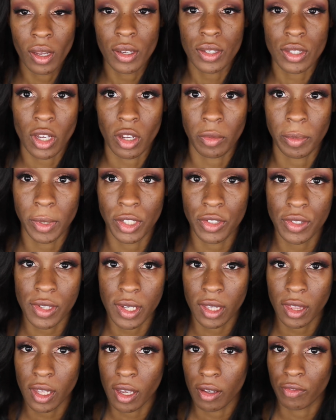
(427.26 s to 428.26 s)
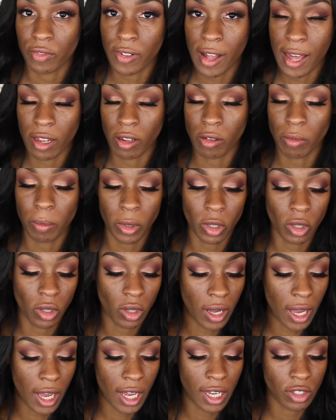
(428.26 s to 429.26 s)
So I'll be using the
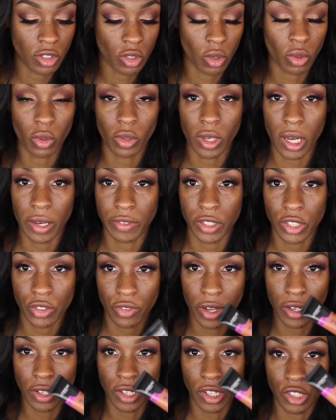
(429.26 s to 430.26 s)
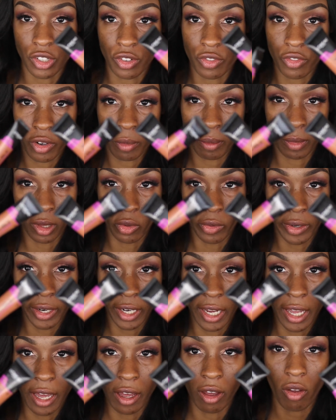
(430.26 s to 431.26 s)
Infallible Total Coverage Foundation from
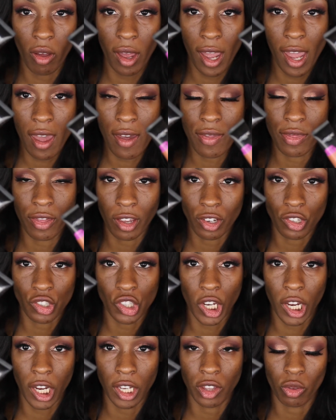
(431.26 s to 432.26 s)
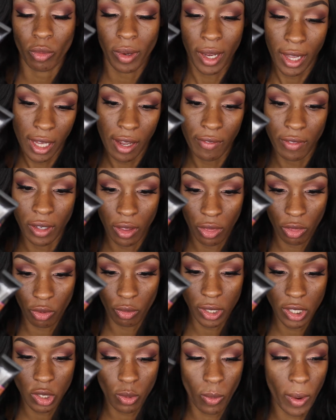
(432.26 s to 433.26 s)
L'Oreal and the shade 311 and
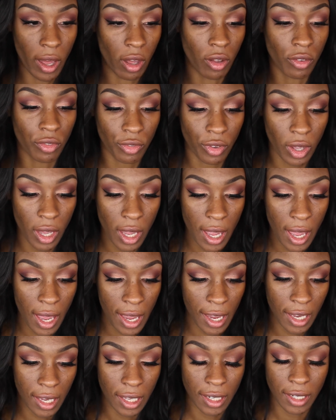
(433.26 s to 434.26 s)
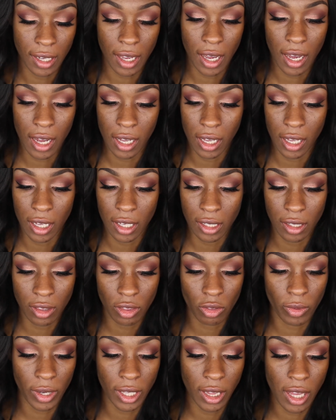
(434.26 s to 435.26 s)
312. And
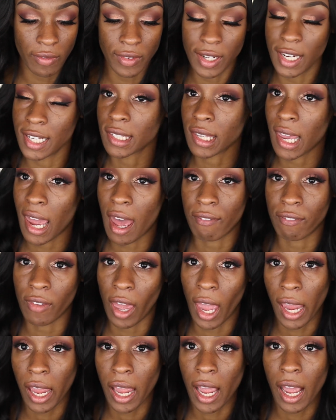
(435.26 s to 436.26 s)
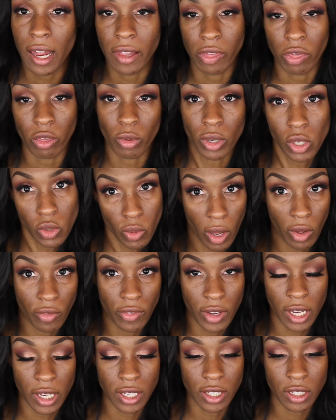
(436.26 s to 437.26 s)
311 is Cafe and
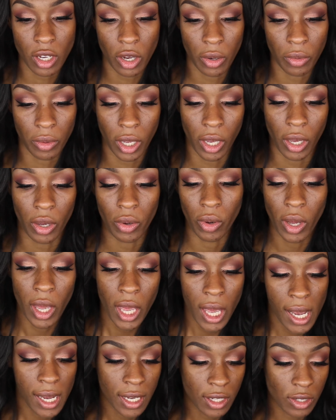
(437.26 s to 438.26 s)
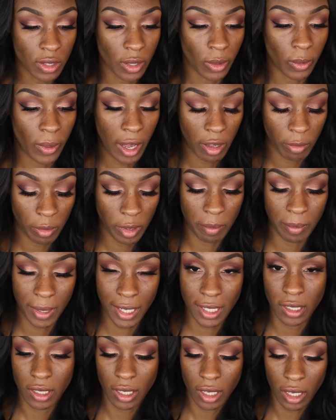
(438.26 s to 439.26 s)
312 is Cocoa. So I'll be
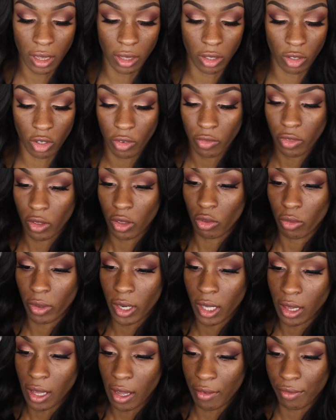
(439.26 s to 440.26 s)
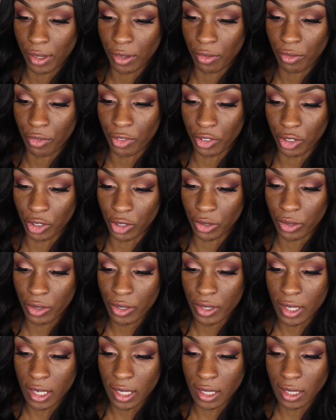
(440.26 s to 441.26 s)
mixing a little of the 311
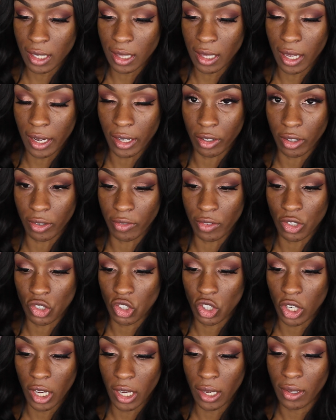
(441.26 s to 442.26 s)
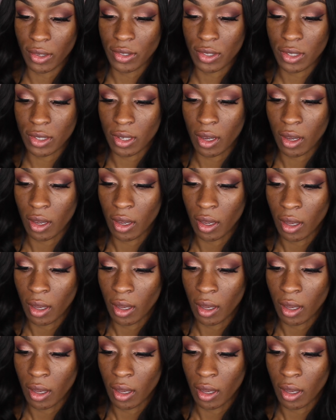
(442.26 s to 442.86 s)
first. That's the lighter of the shades.